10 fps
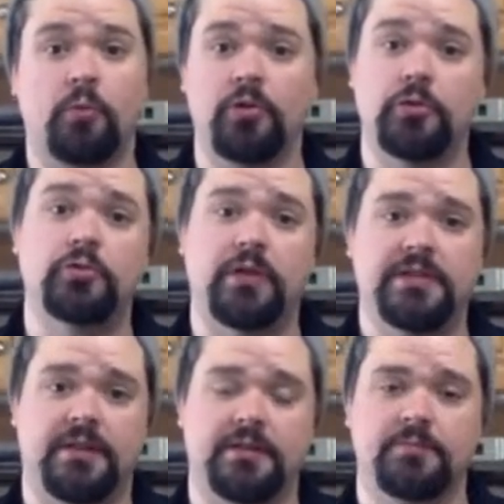more nutrients
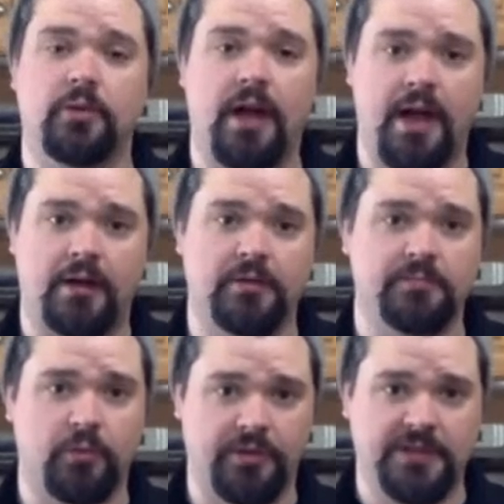in it. There's more iron. There's
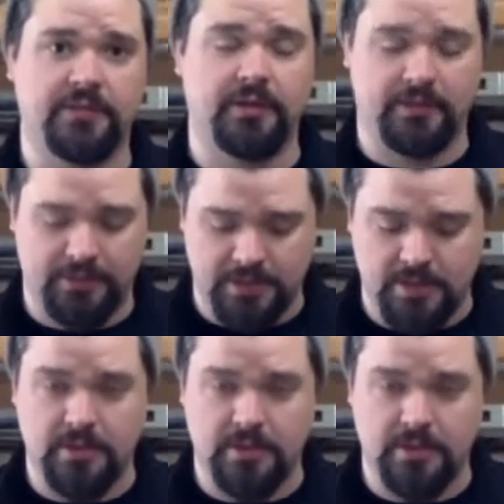more things for the